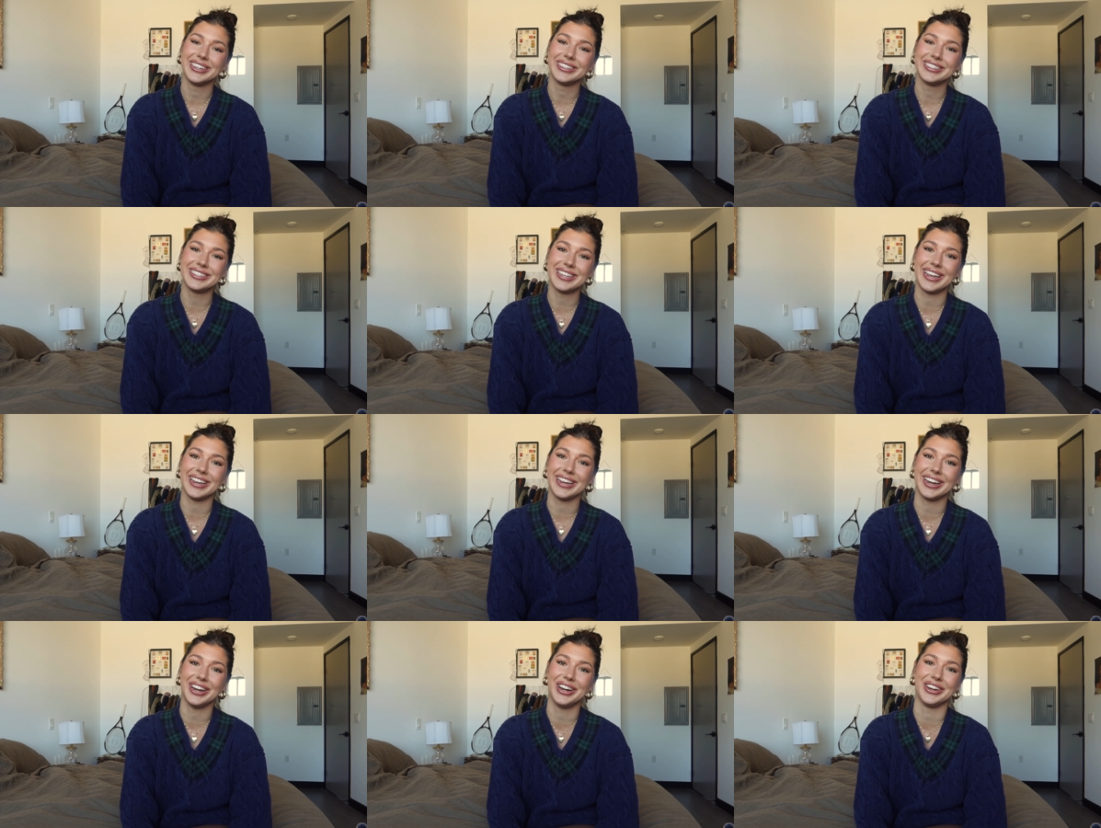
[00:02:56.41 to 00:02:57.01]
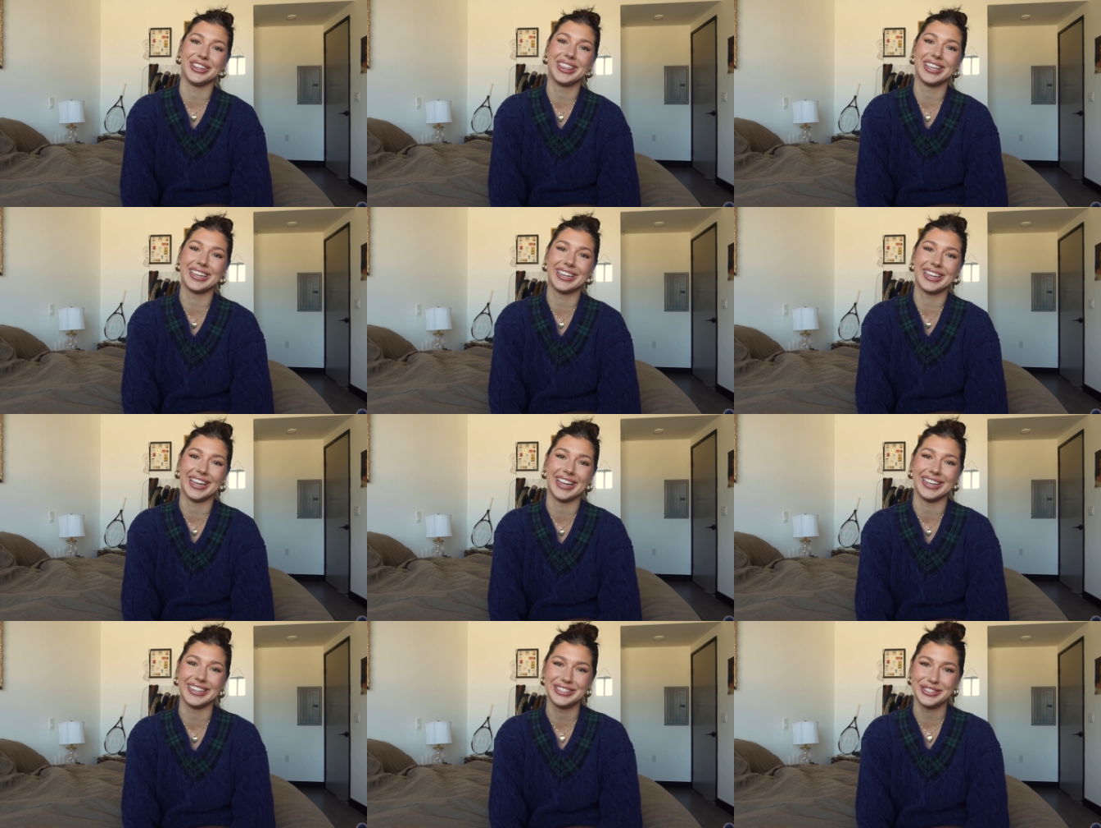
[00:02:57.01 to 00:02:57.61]
take care of the
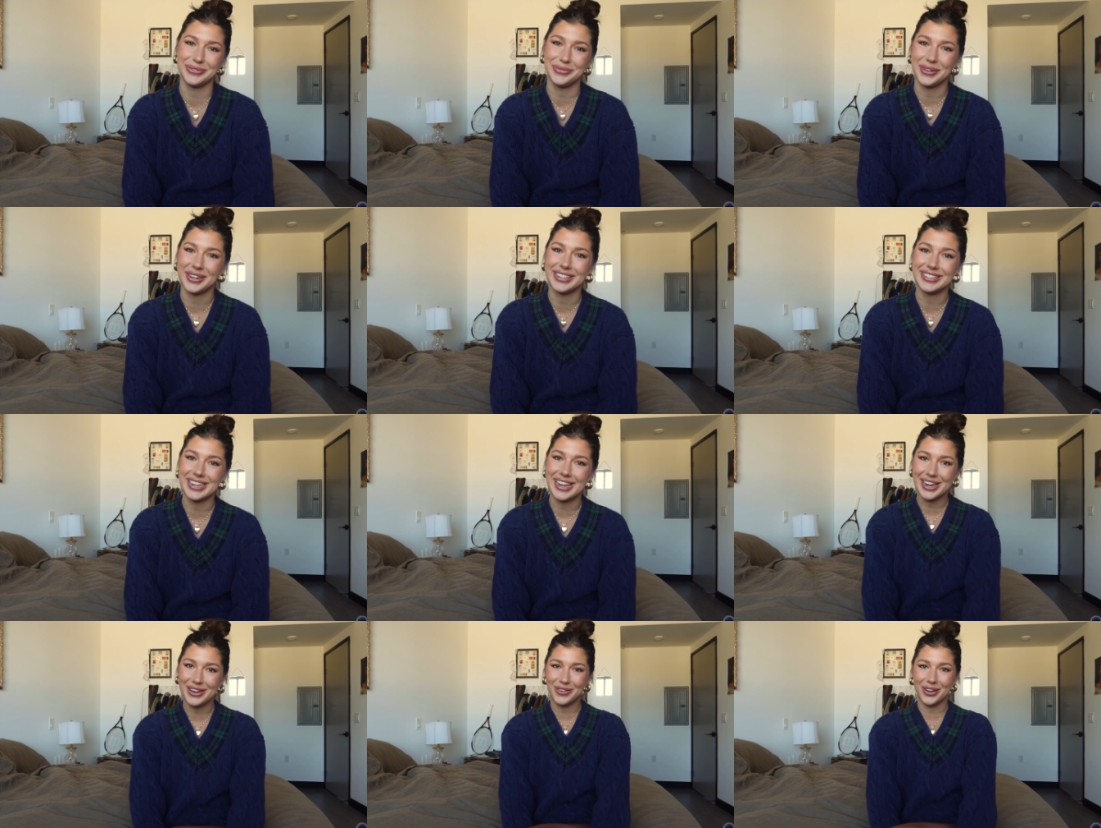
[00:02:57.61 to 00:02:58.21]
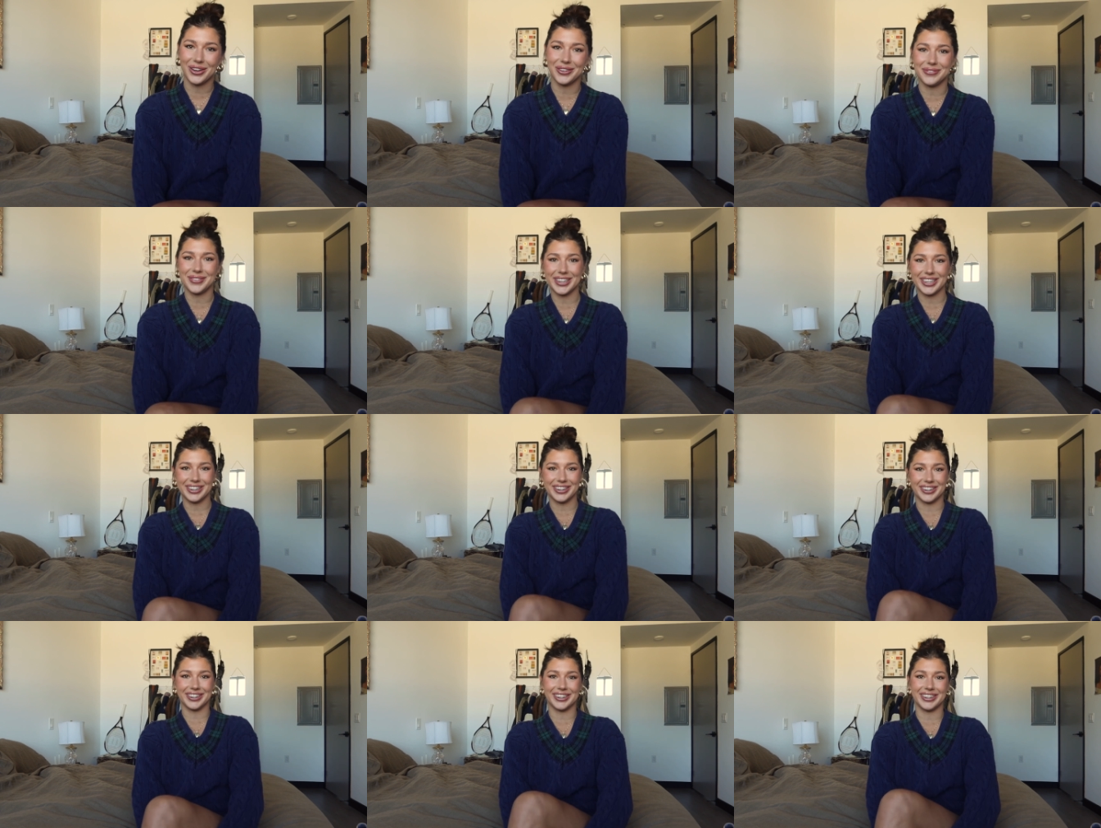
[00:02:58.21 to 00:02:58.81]
kids one day while me
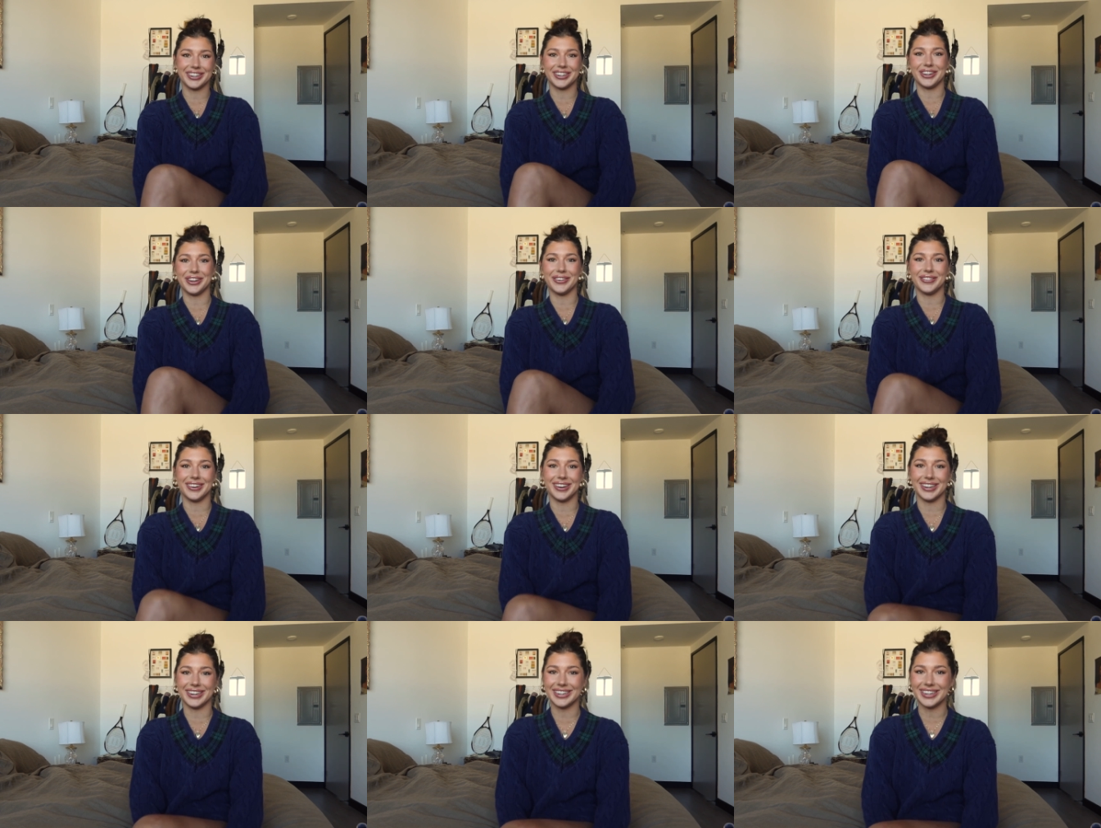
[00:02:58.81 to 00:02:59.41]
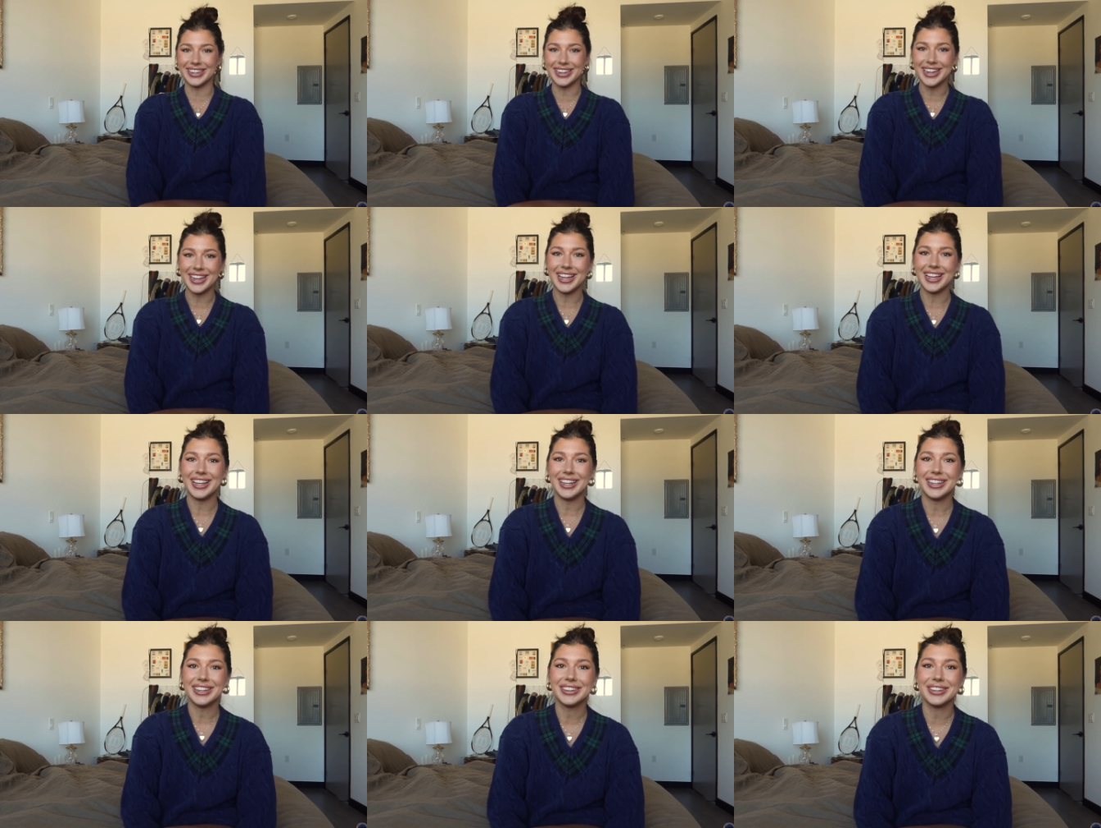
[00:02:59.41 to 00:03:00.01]
and her go on
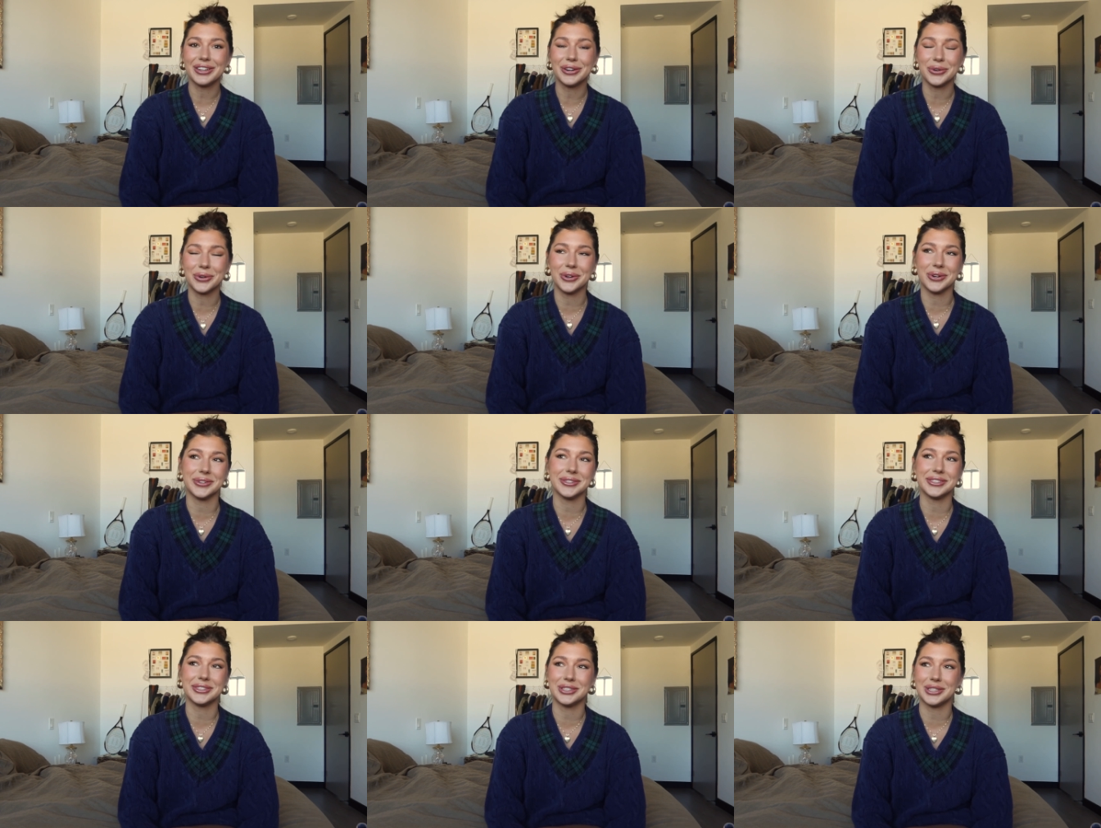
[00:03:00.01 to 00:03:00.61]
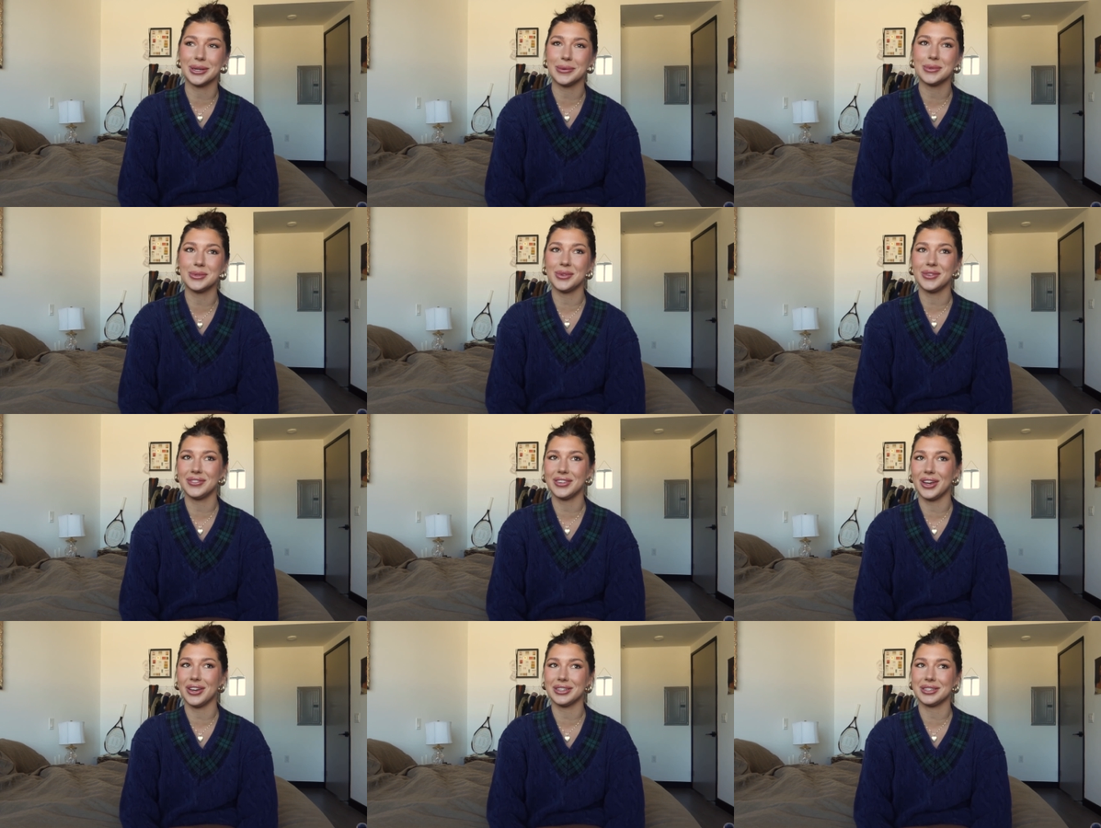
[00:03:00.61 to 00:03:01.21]
little girls trips.
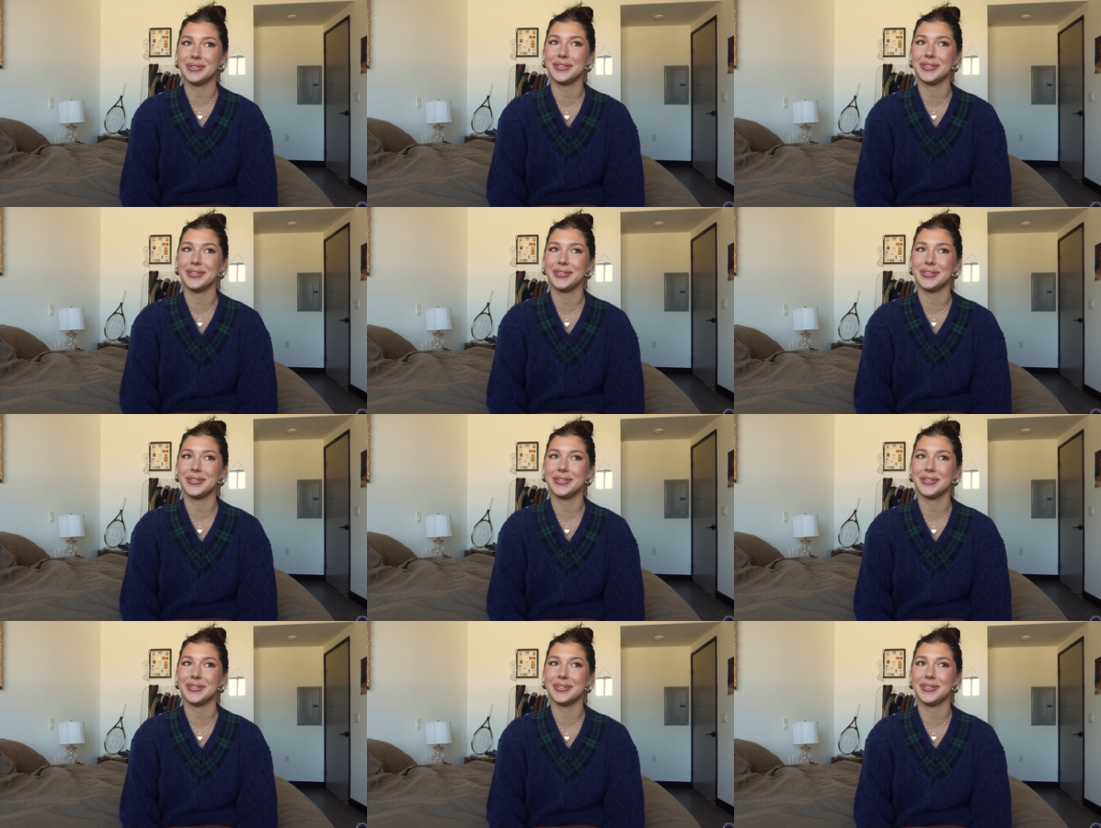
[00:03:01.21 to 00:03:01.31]
We've talked